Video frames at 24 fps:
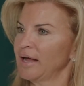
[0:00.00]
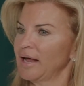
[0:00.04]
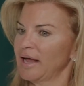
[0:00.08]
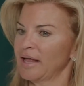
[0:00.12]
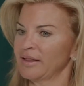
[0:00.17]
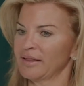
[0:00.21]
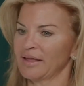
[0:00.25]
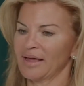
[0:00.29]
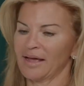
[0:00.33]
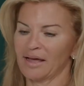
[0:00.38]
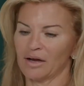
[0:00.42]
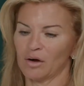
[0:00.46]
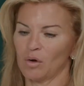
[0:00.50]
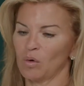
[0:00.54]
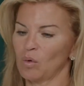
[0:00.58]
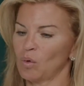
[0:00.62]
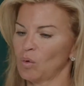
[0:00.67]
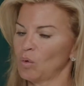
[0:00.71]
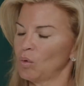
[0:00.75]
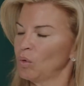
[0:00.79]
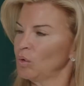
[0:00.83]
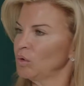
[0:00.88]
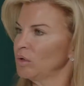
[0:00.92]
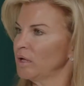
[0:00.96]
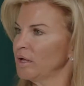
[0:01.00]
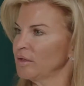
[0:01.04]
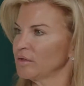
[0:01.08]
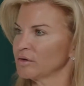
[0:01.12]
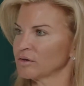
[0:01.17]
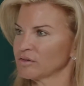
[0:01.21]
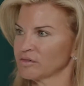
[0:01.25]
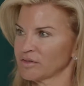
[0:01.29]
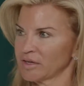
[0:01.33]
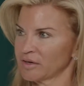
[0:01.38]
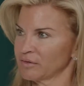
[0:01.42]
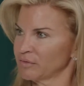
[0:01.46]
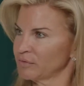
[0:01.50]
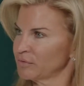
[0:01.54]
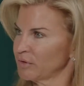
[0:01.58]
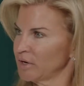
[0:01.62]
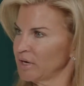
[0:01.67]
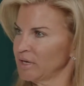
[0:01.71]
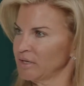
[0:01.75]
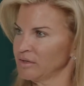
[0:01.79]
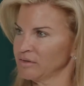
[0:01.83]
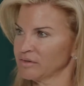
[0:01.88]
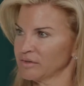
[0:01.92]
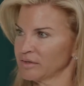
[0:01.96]
and they had a whole other set of
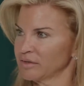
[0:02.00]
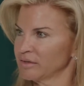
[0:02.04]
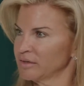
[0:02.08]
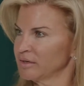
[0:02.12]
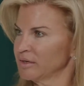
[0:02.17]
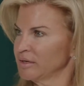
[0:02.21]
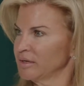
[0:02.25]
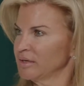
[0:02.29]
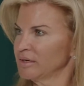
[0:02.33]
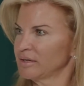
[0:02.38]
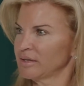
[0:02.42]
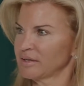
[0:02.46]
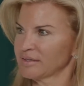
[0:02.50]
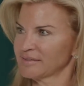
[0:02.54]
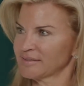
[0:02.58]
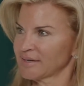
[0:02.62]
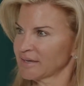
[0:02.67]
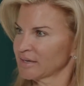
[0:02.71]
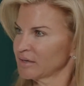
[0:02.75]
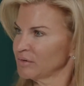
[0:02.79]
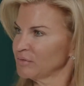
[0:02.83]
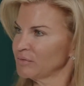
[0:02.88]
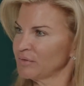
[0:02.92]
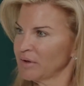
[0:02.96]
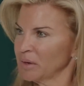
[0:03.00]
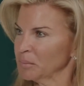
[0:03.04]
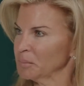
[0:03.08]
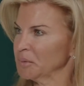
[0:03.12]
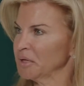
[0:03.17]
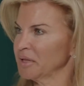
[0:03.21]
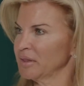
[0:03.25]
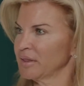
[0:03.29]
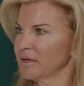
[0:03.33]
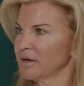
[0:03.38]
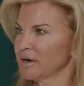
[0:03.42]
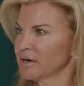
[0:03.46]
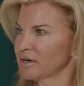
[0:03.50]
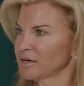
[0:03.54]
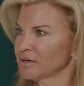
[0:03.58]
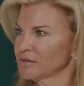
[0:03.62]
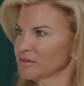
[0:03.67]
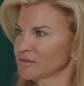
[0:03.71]
friends and a second family there.